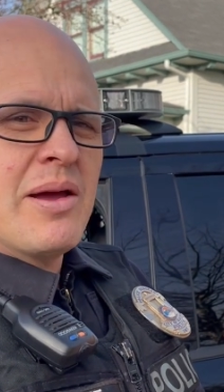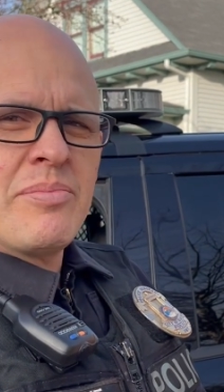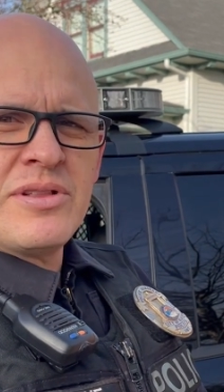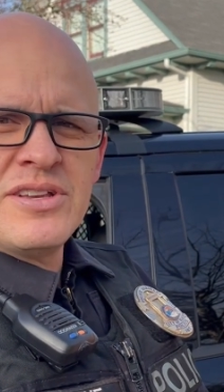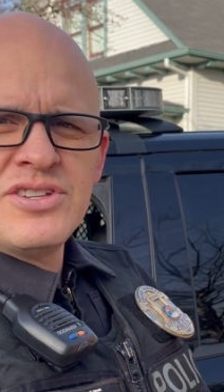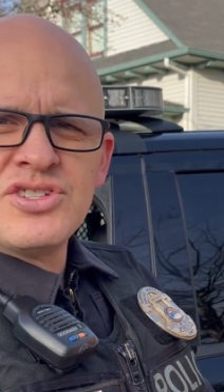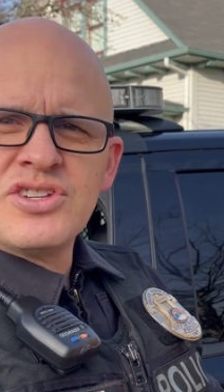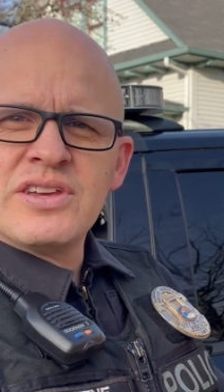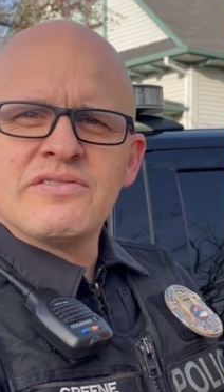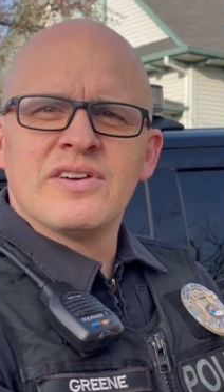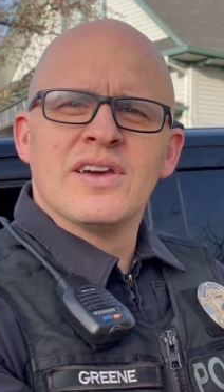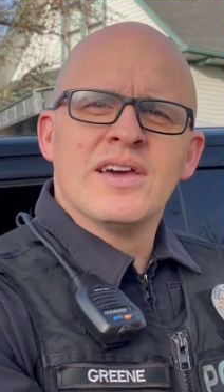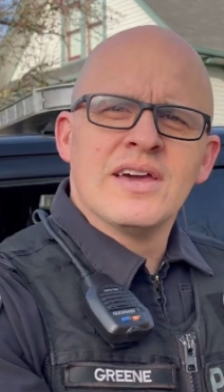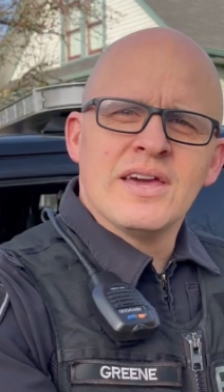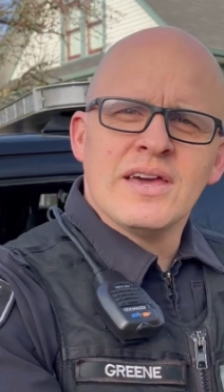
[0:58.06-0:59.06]
a police chief.
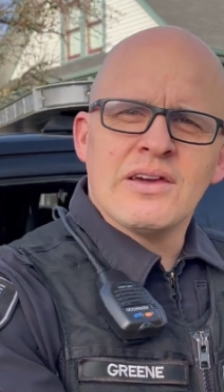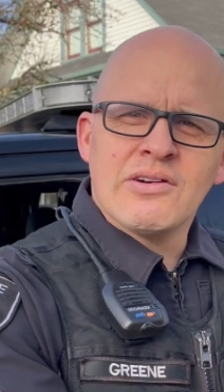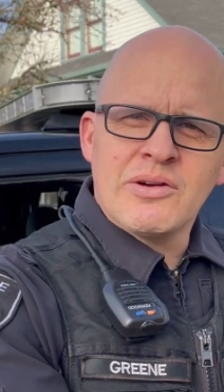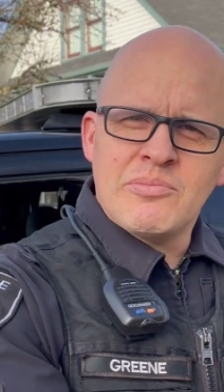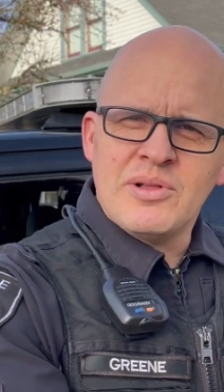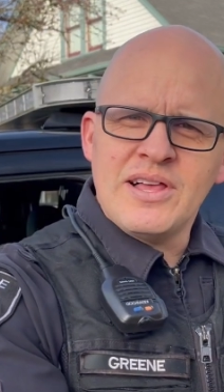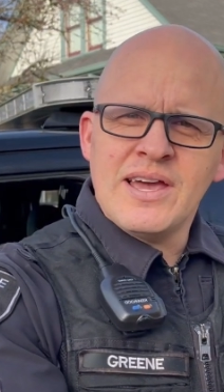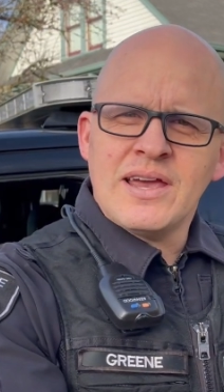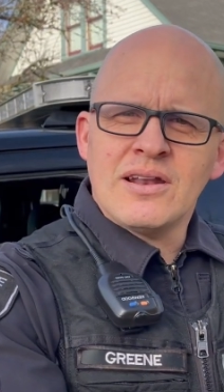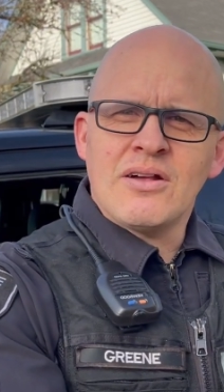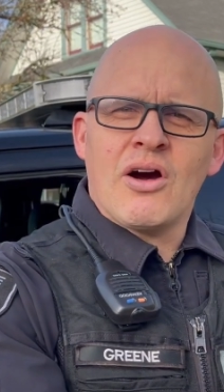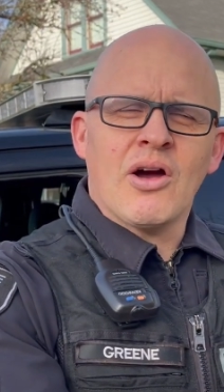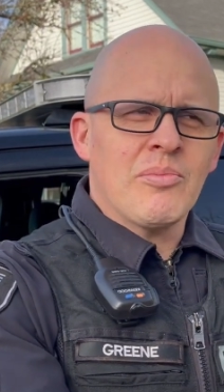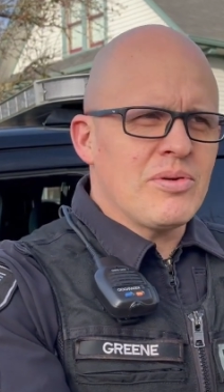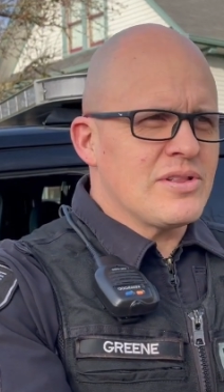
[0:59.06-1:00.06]
Here in Blaine,
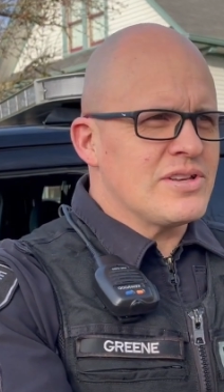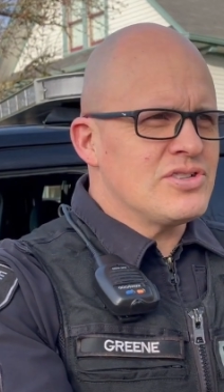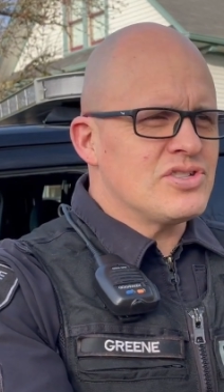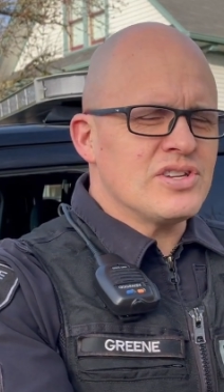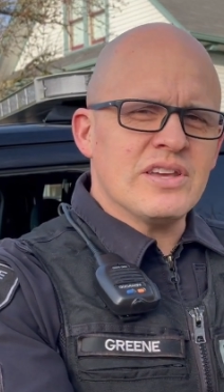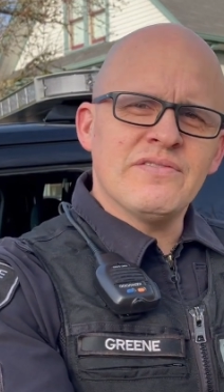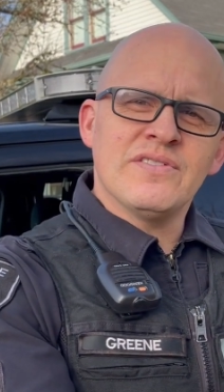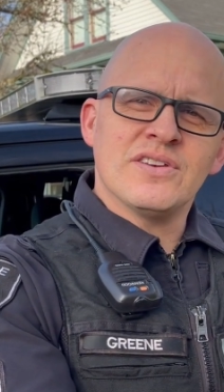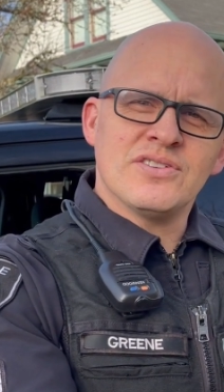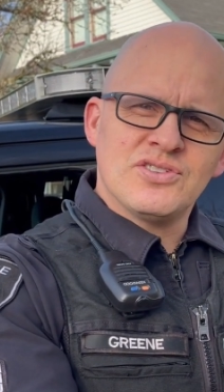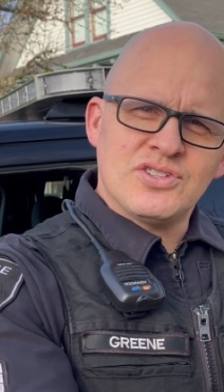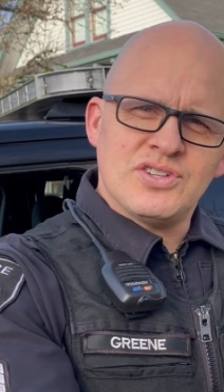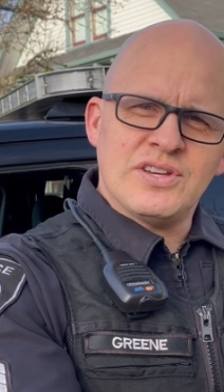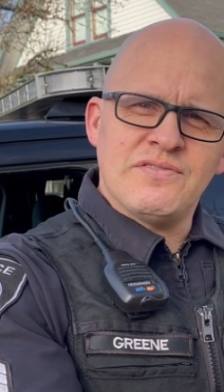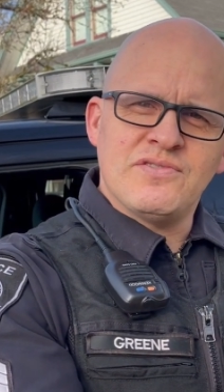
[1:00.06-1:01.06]
our police chief is
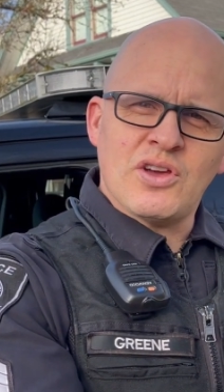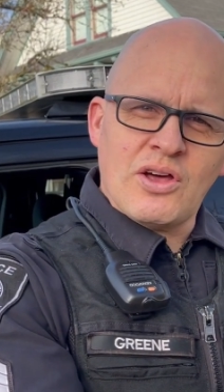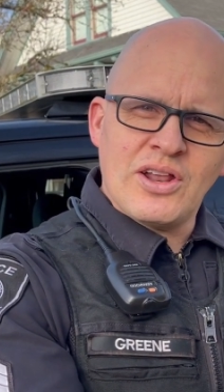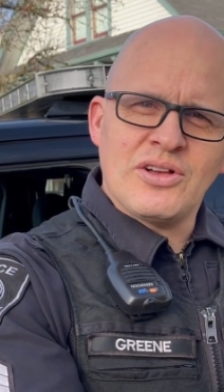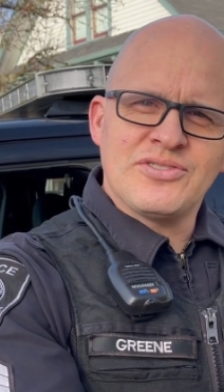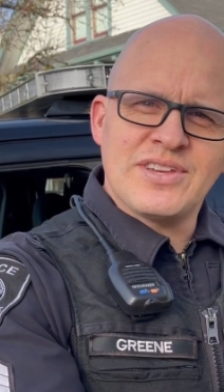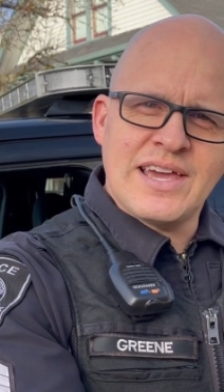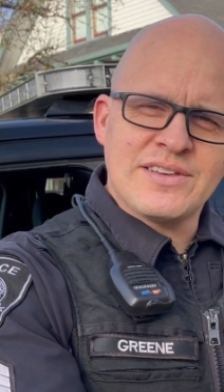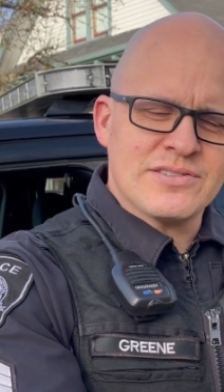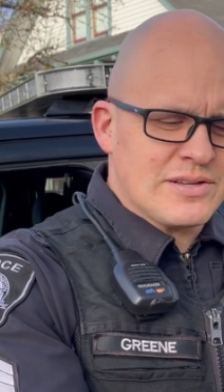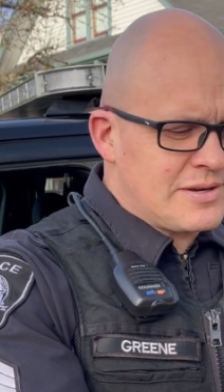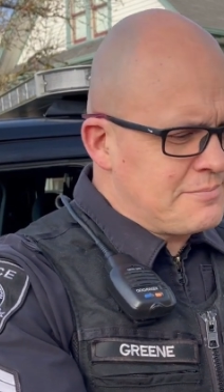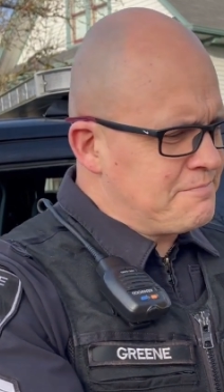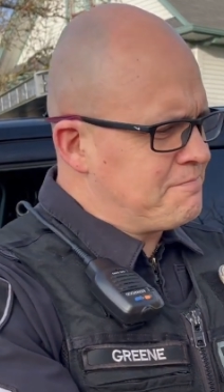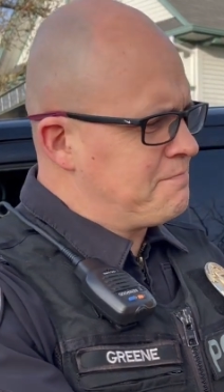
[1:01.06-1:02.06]
Chief Donnell
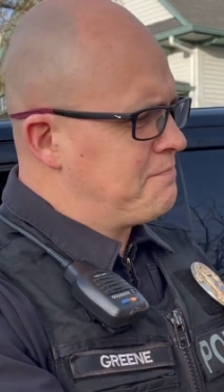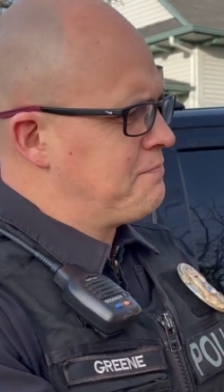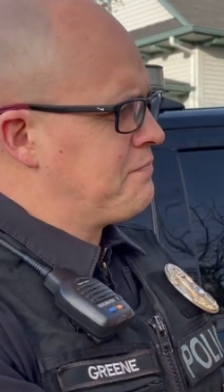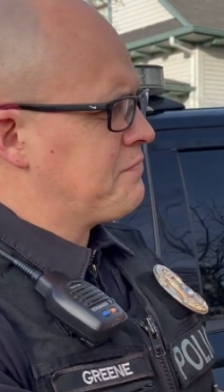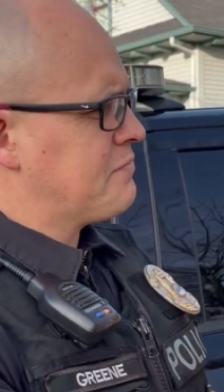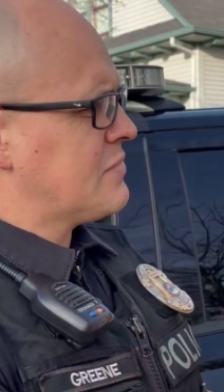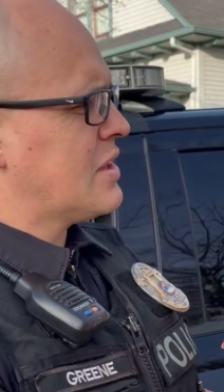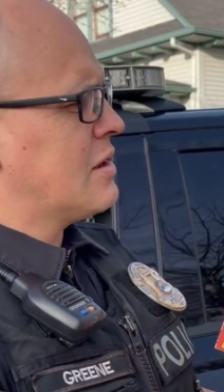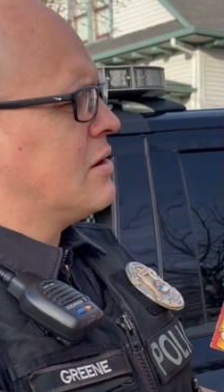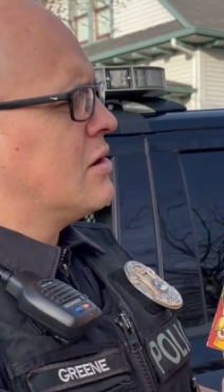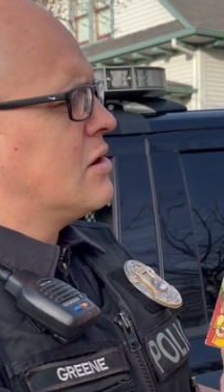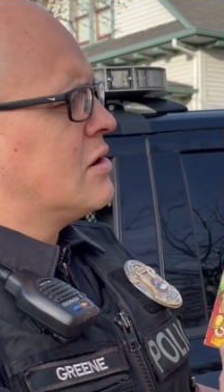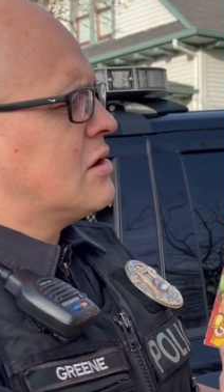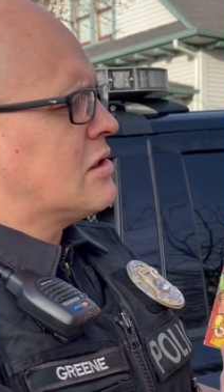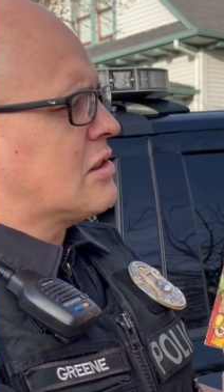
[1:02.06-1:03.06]
Tanksley.
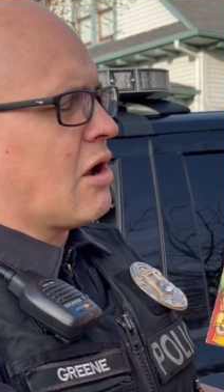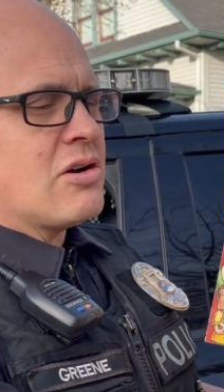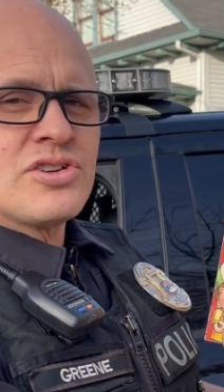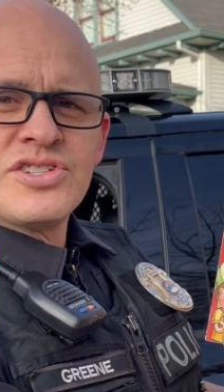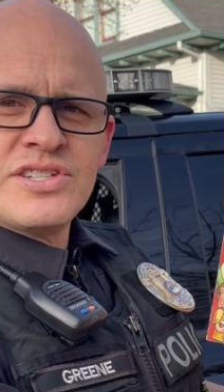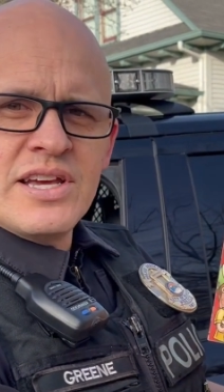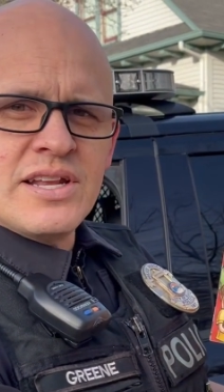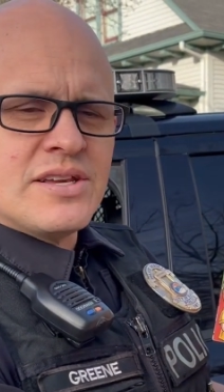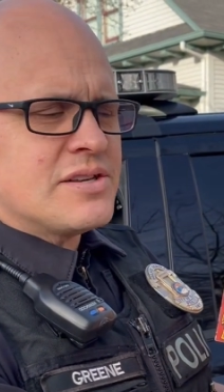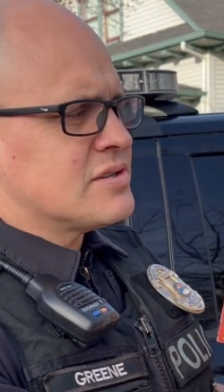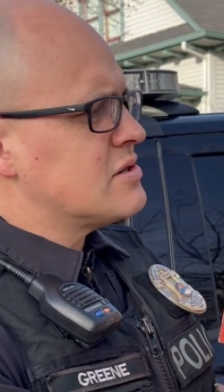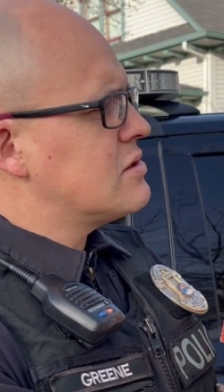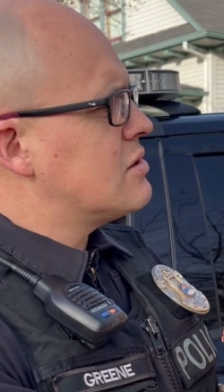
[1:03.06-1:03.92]
Large cities